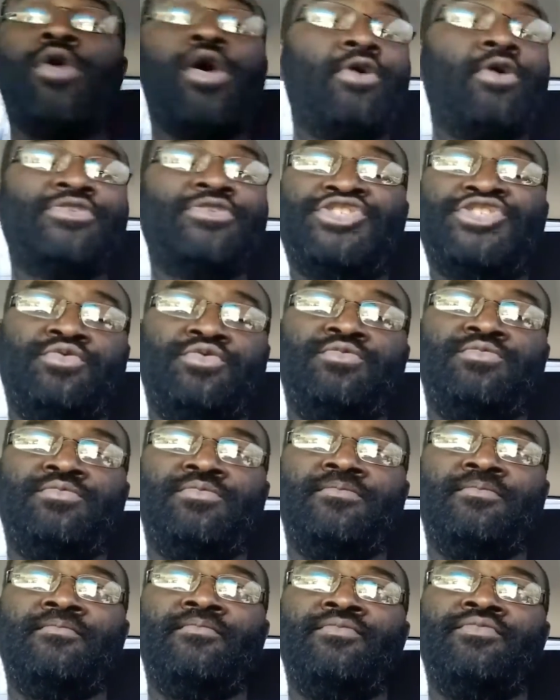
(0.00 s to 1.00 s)
hurt you.
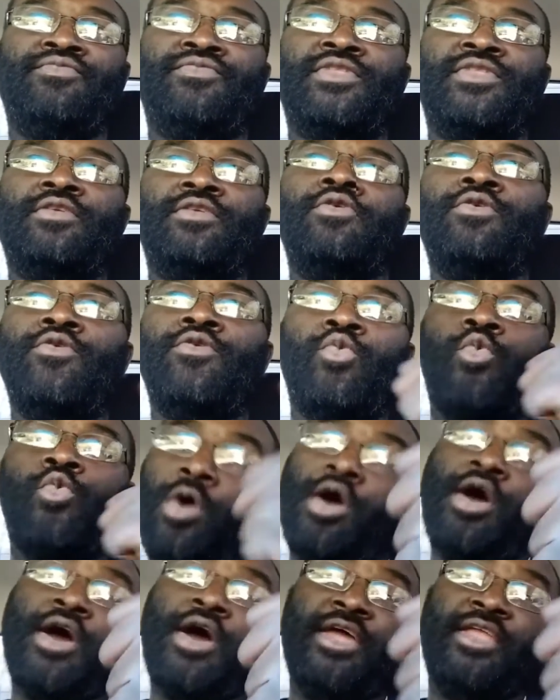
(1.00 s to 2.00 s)

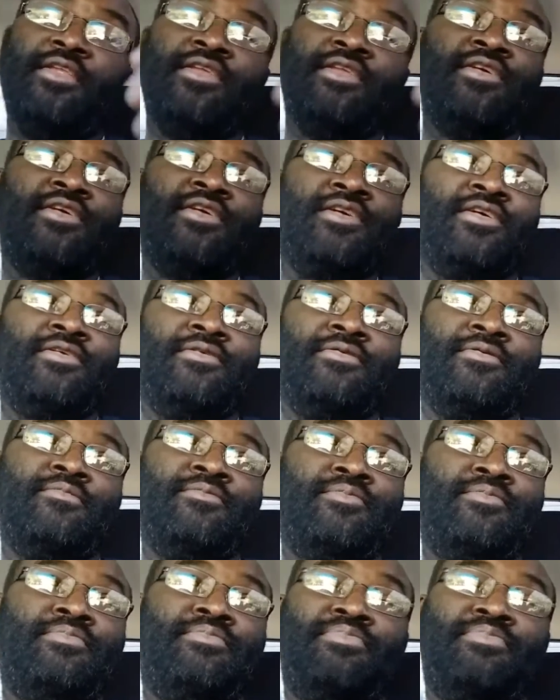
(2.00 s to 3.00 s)
One,
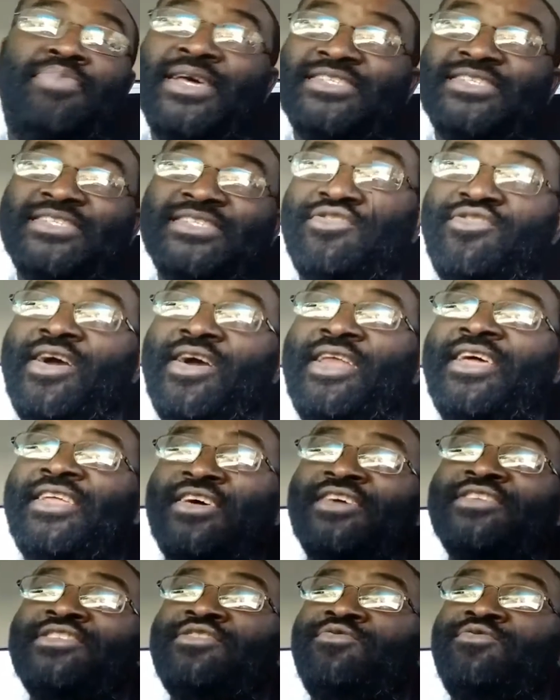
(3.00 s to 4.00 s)
business credit
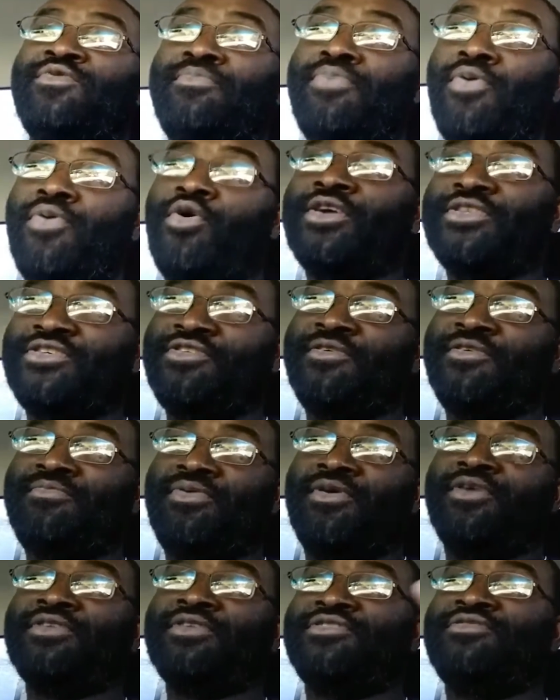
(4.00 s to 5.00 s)
doesn't report to your
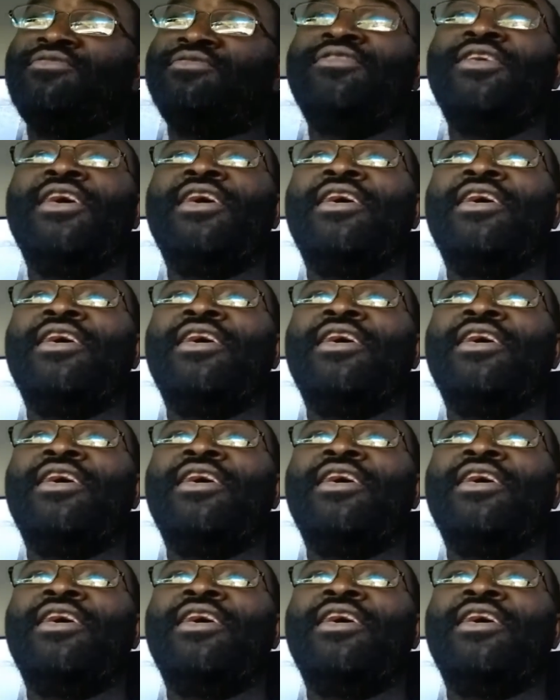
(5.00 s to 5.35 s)
personal,